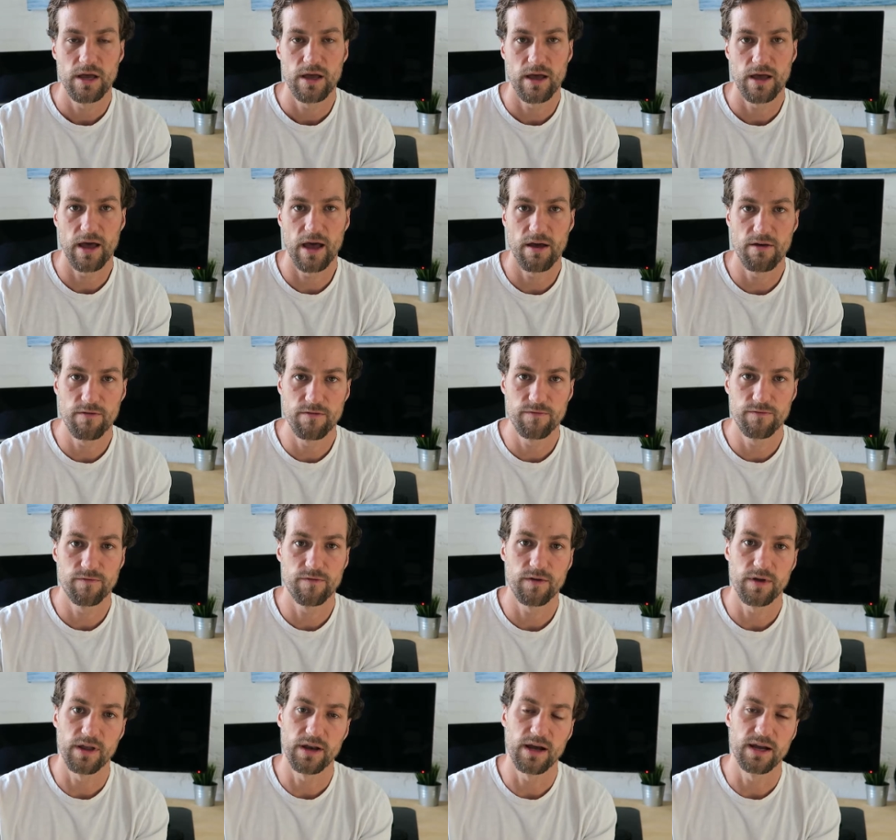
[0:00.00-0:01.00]
have
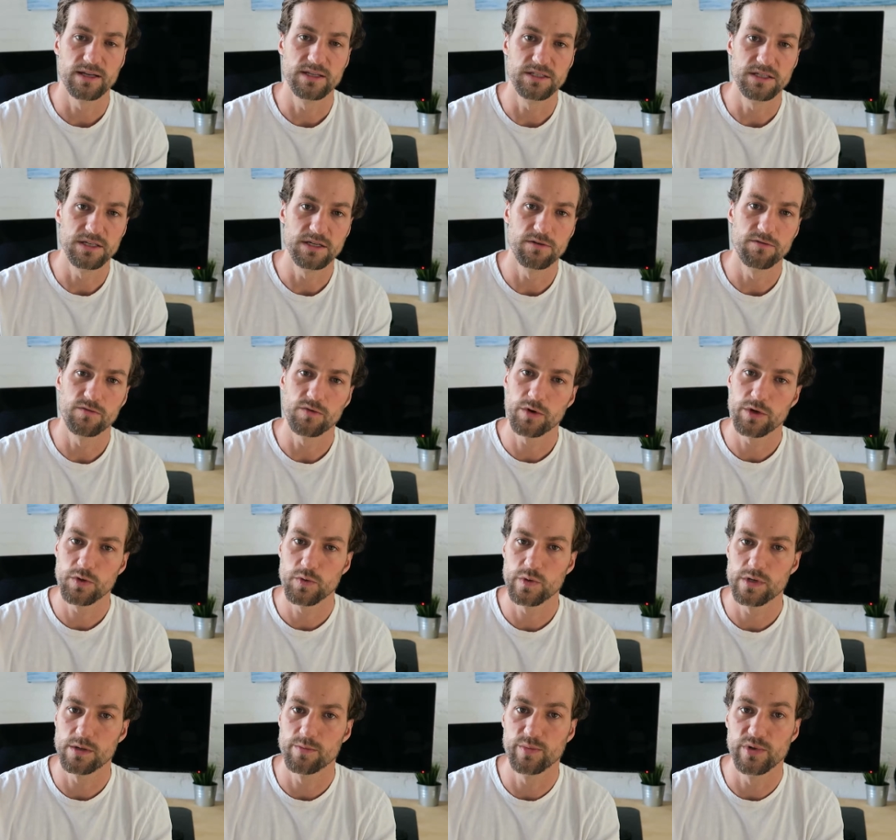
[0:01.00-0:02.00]
an idea of what
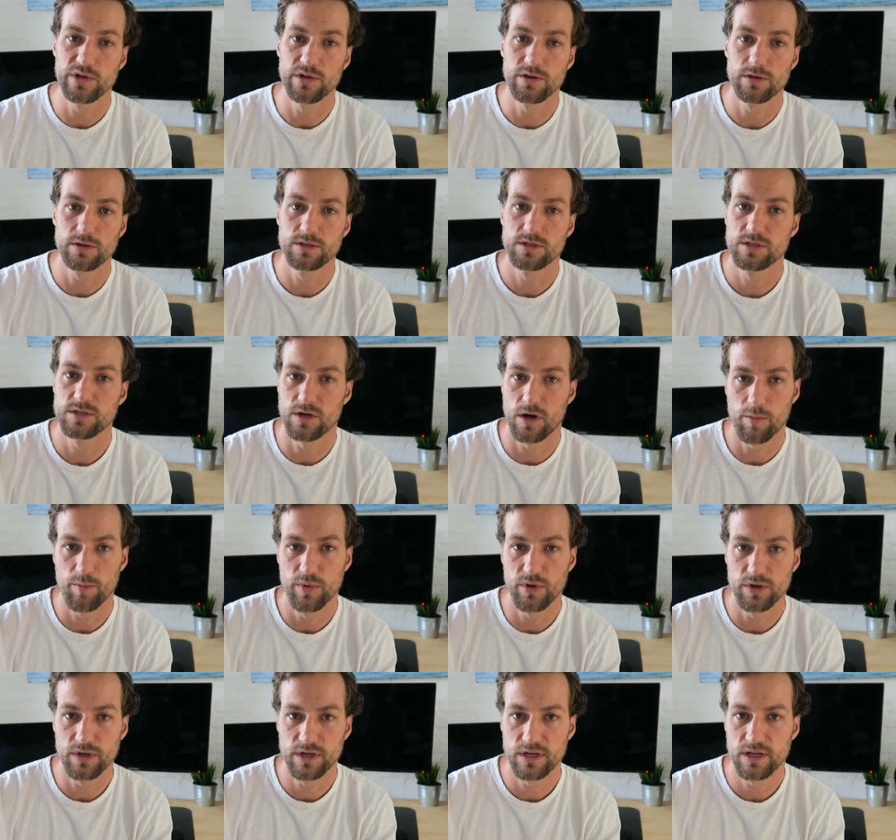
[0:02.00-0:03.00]
you wanna build, start
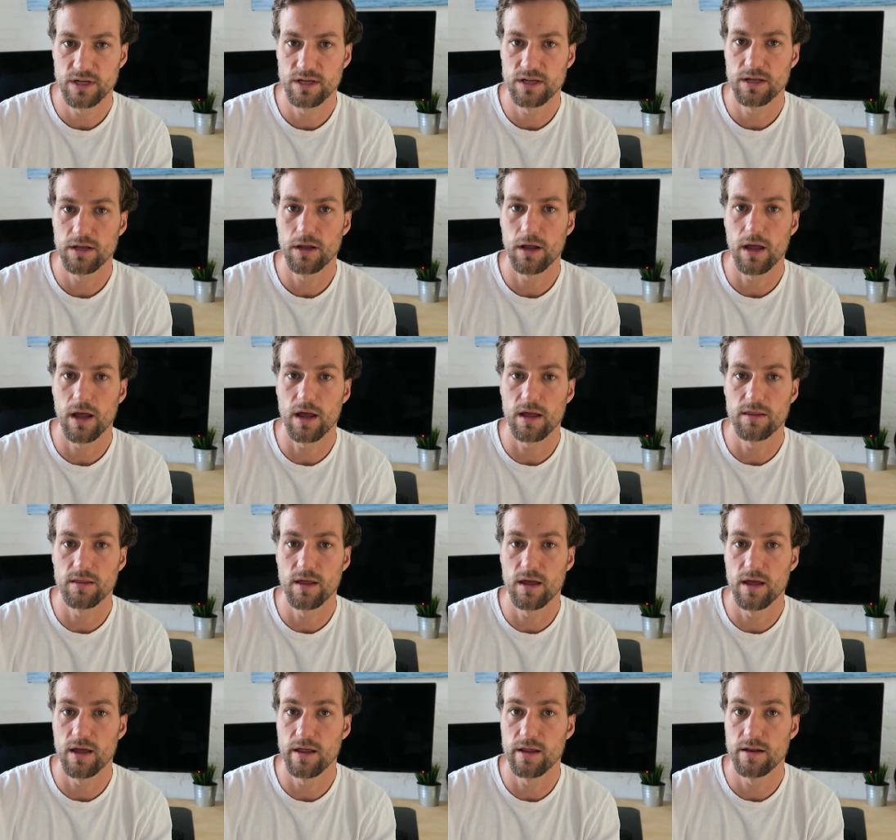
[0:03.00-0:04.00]
building it, and
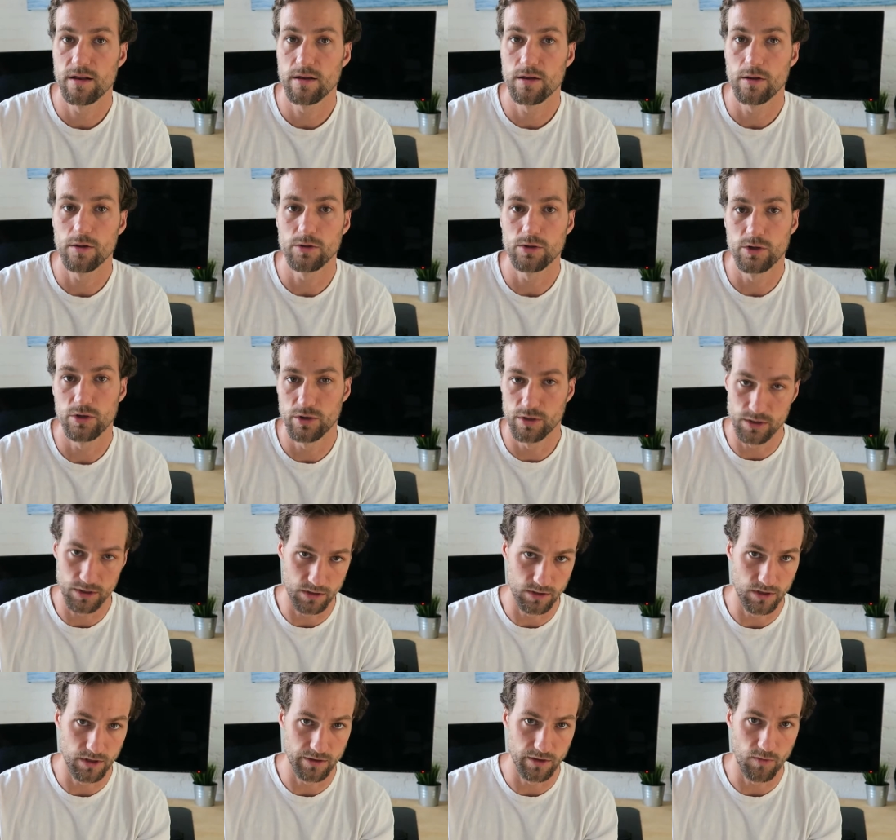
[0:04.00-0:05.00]
then learn
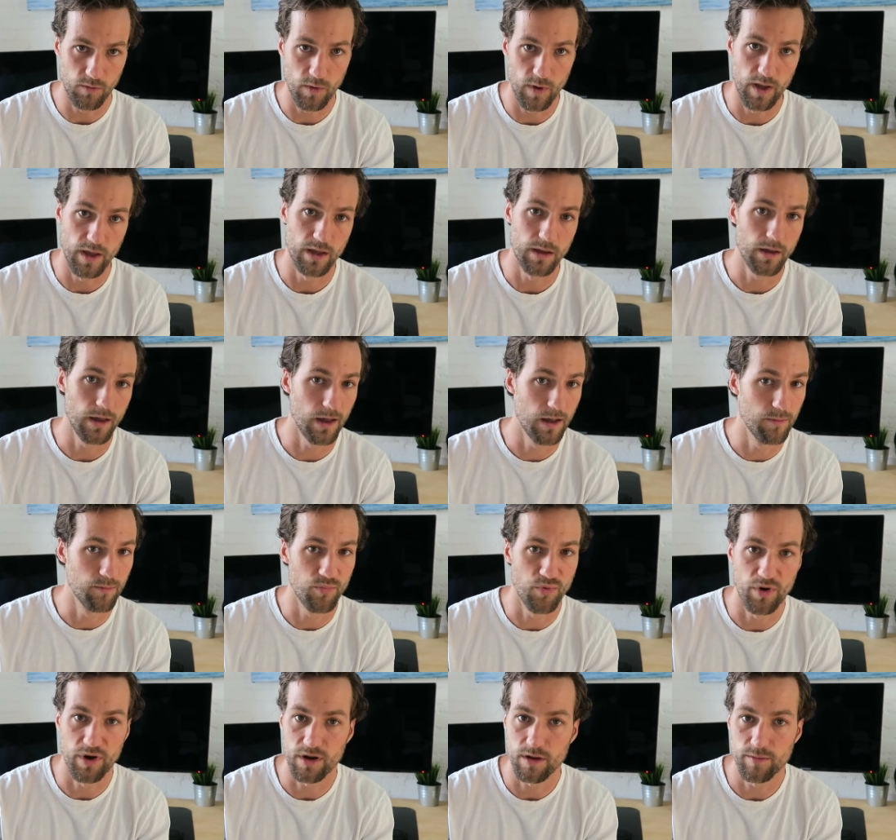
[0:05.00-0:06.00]
along the way
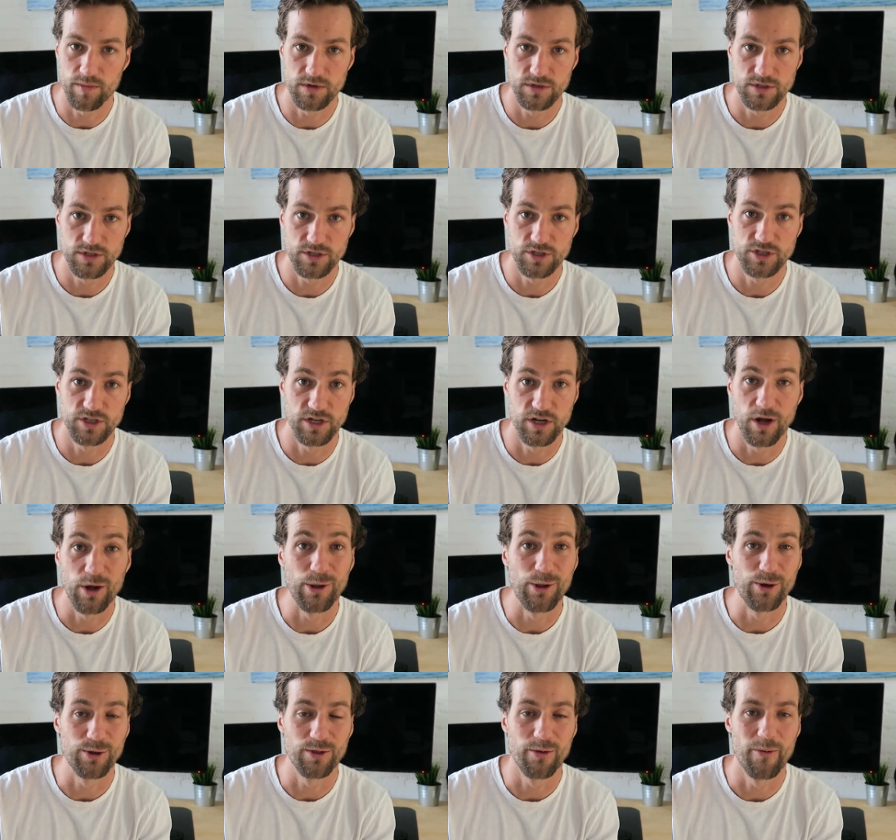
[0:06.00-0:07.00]
and break a bunch of shit
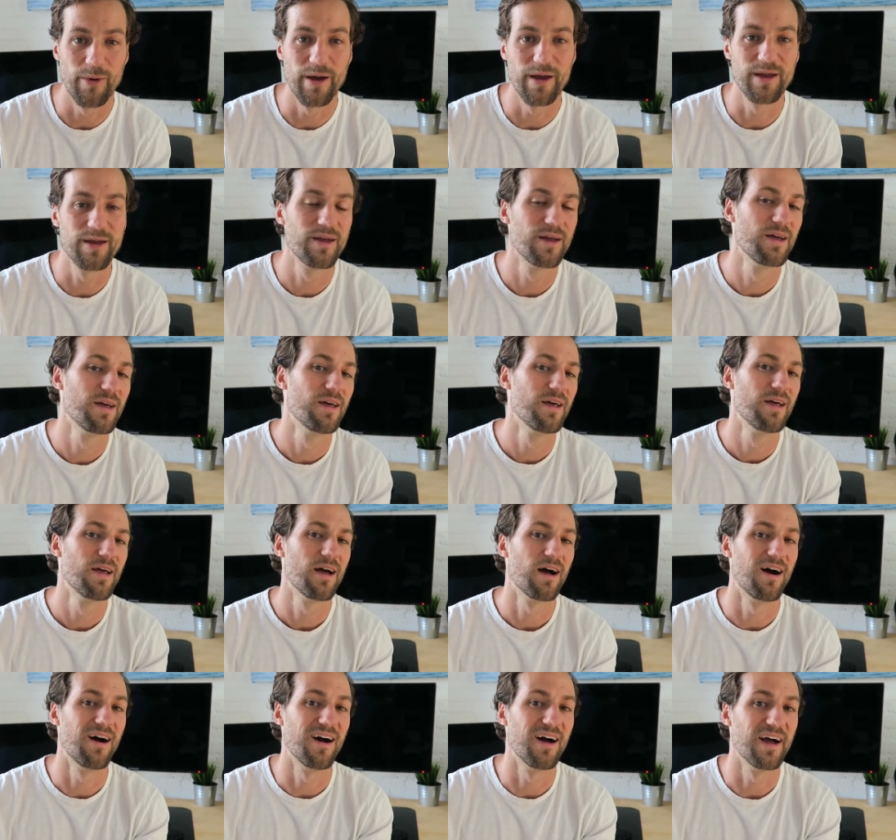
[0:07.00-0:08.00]
along the way.
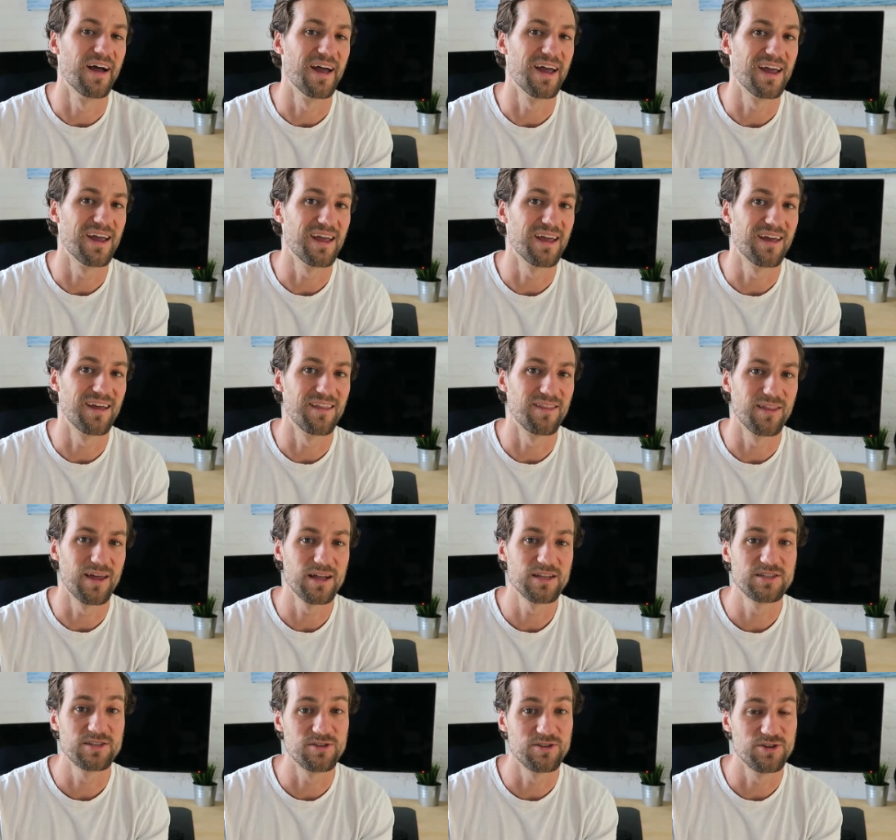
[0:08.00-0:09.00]
Uh, and
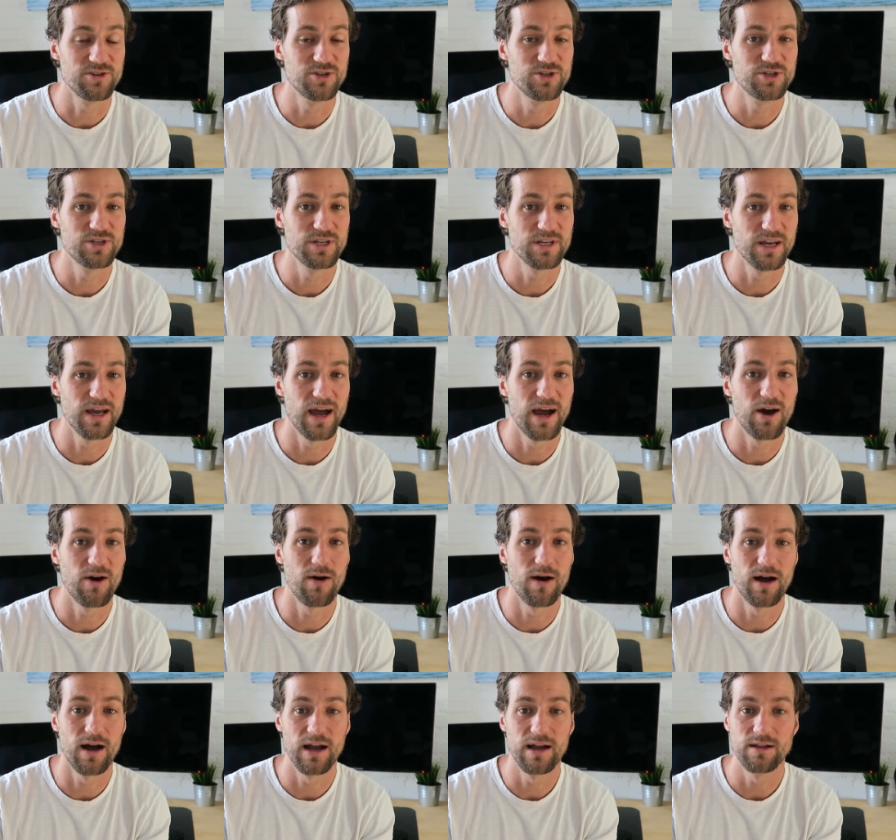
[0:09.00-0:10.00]
that's usually how
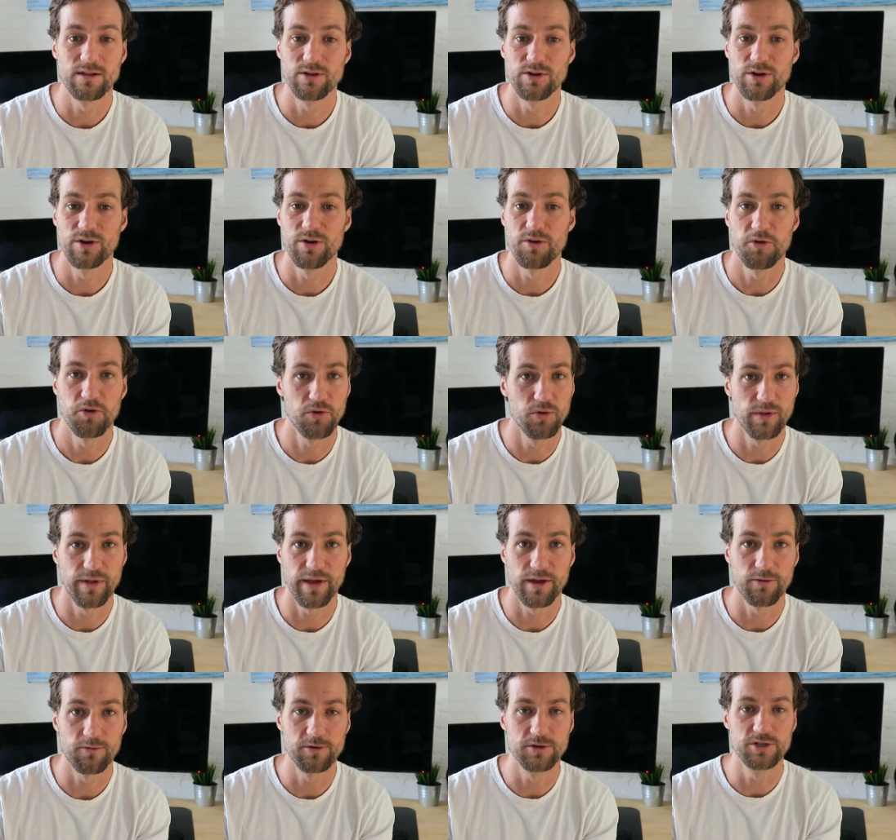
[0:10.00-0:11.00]
I learn new
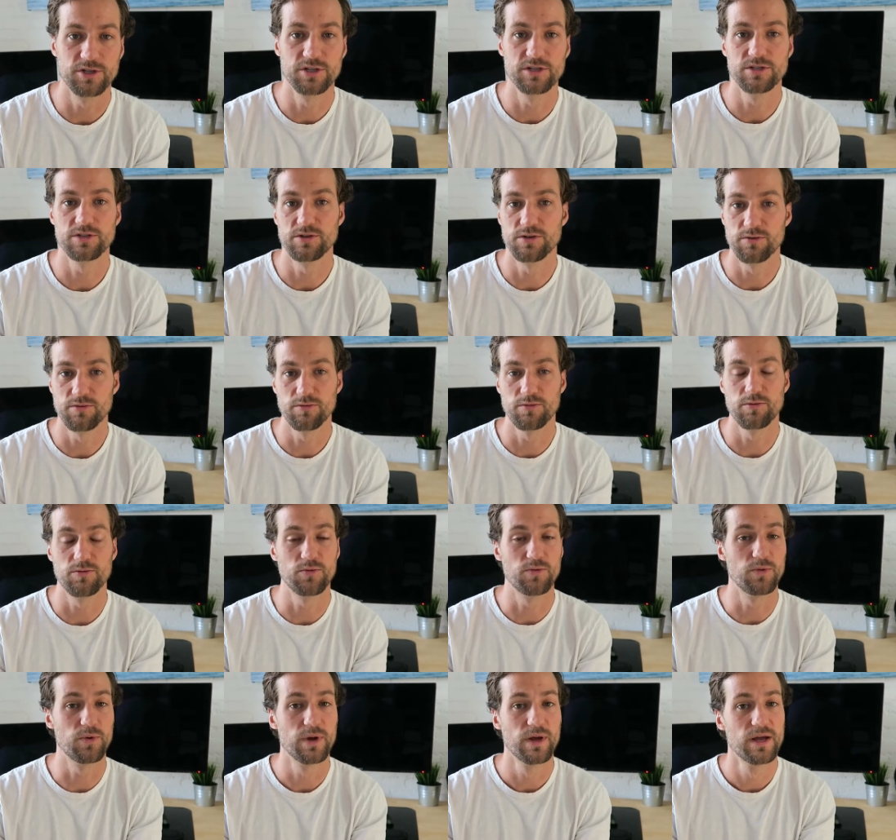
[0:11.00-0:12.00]
languages,
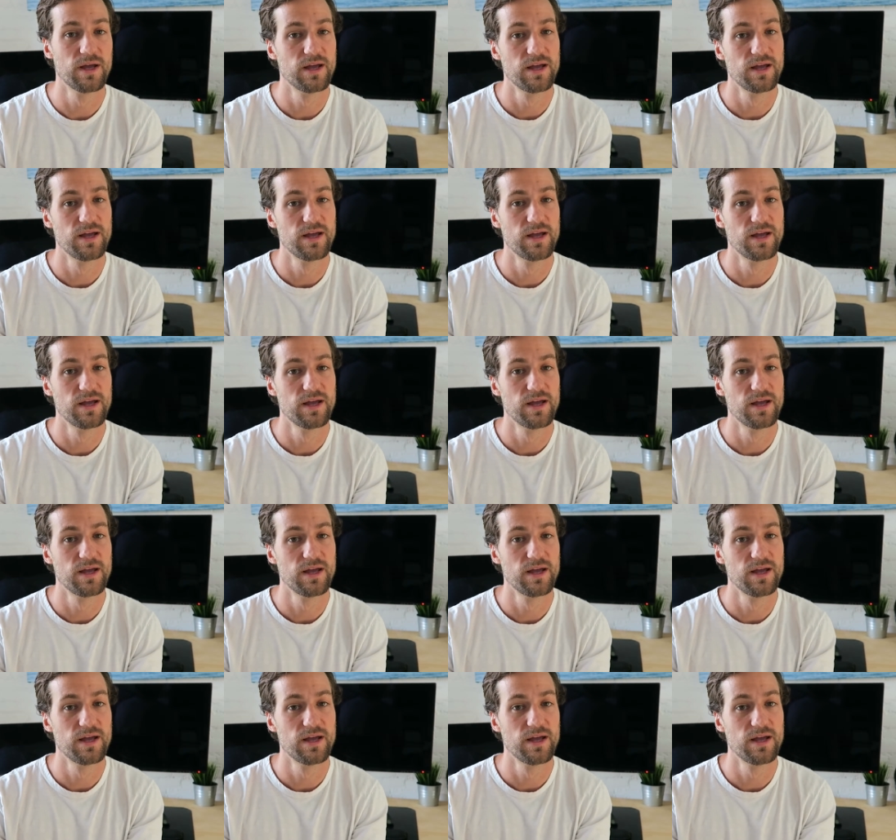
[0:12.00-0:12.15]
new